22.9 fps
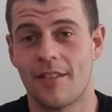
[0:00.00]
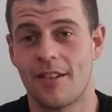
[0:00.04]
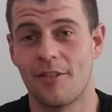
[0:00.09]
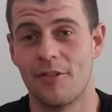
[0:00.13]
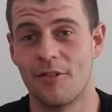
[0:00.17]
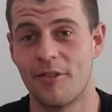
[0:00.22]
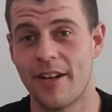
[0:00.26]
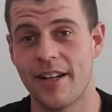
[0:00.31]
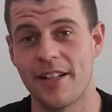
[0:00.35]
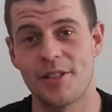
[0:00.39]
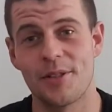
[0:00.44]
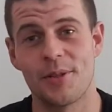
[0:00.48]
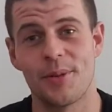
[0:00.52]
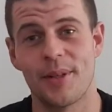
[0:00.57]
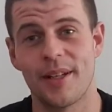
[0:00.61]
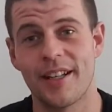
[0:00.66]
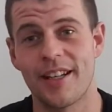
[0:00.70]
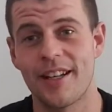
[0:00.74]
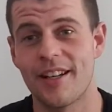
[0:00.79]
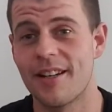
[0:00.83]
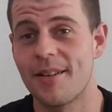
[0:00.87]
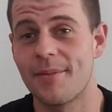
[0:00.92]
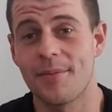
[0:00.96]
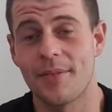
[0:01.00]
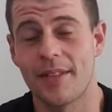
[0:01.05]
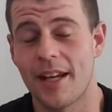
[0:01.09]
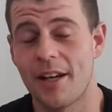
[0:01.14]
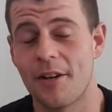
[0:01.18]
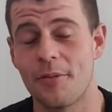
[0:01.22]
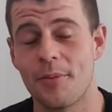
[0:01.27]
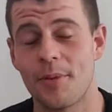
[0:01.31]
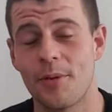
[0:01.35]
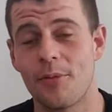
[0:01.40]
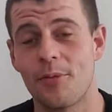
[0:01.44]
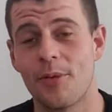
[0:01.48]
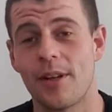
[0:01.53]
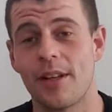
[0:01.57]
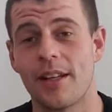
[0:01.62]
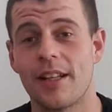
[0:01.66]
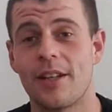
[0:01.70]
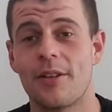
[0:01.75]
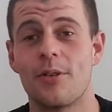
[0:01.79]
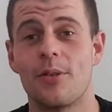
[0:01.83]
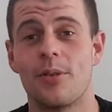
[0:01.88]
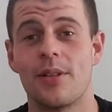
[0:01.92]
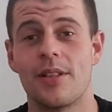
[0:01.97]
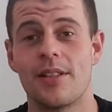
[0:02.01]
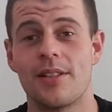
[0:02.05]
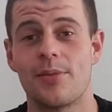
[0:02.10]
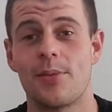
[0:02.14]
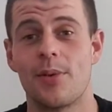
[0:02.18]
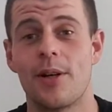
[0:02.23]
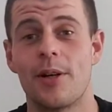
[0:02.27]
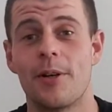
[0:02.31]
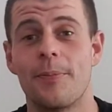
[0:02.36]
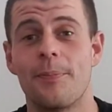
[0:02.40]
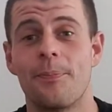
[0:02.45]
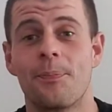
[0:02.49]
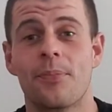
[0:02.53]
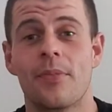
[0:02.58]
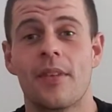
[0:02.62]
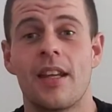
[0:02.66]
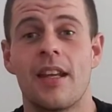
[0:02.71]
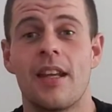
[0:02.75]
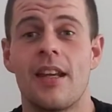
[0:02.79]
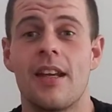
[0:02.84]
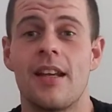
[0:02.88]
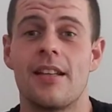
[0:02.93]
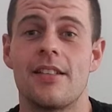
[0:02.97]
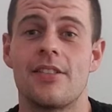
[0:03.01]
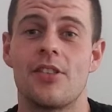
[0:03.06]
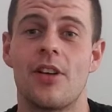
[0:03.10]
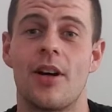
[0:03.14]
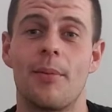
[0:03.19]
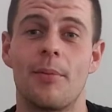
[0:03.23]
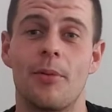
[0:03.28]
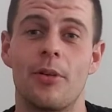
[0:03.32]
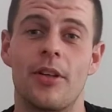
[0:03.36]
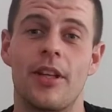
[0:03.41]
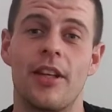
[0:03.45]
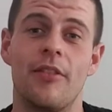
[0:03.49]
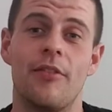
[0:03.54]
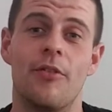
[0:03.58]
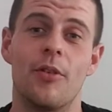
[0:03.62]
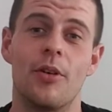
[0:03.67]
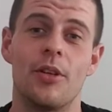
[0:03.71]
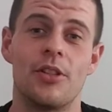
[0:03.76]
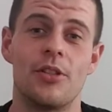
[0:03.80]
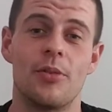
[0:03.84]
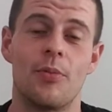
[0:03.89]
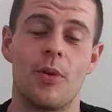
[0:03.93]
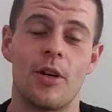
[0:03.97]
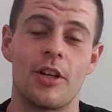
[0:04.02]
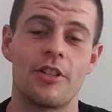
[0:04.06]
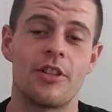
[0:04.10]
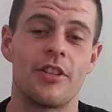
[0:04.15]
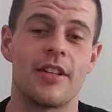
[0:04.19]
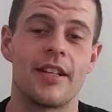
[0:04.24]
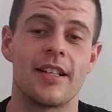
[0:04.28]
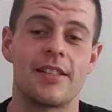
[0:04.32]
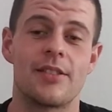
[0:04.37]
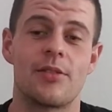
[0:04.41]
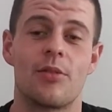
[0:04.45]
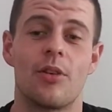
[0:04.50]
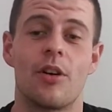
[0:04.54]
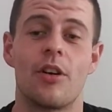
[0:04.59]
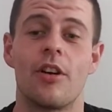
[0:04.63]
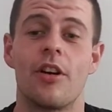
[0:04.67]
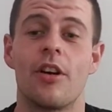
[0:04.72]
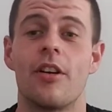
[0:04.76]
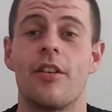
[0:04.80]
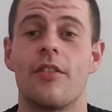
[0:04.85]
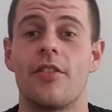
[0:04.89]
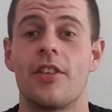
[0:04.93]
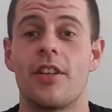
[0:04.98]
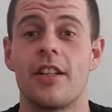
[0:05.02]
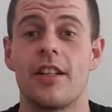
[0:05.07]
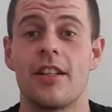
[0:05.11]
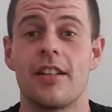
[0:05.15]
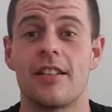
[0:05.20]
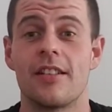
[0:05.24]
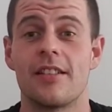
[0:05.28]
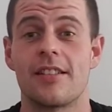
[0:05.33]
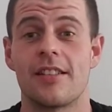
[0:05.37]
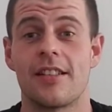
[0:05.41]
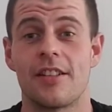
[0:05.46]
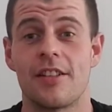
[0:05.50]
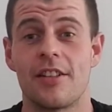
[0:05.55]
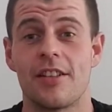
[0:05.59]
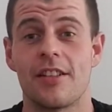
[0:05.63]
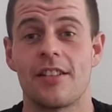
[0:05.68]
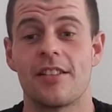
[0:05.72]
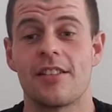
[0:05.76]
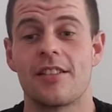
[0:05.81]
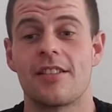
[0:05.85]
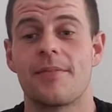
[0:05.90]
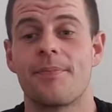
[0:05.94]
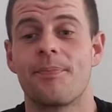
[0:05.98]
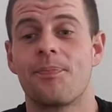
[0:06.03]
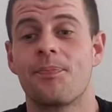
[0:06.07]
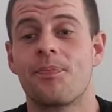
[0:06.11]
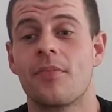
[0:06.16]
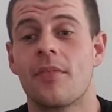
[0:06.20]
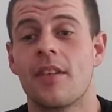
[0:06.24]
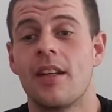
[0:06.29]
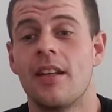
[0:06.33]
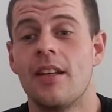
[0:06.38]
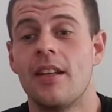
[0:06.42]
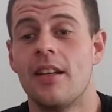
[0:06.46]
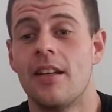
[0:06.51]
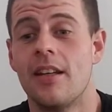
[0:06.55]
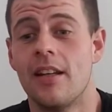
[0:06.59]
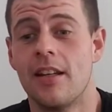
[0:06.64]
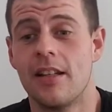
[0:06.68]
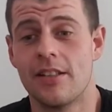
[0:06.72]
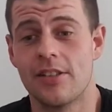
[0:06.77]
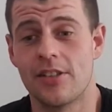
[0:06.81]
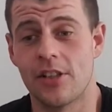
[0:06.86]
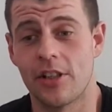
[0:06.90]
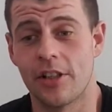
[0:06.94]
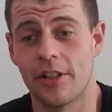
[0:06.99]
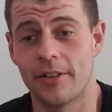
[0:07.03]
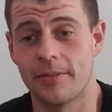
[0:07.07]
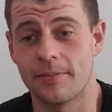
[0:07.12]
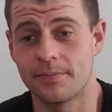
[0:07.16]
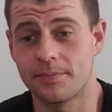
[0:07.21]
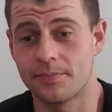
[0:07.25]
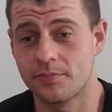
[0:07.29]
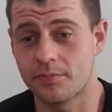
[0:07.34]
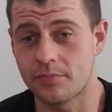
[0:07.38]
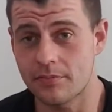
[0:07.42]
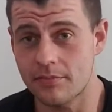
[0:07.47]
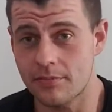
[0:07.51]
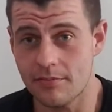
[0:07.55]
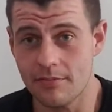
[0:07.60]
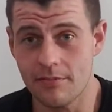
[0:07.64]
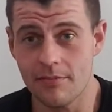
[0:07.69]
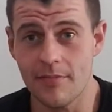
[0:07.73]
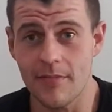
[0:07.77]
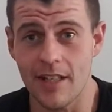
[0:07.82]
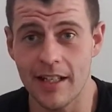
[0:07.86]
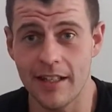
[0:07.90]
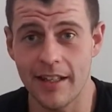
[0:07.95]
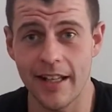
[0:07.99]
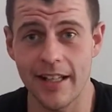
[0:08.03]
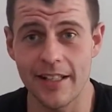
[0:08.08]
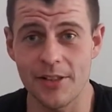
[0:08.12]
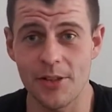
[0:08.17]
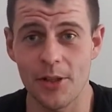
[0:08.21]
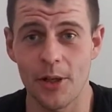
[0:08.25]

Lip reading: rental income, that will be really cool as well. So I'm looking forward to watching this grow over years and years. So that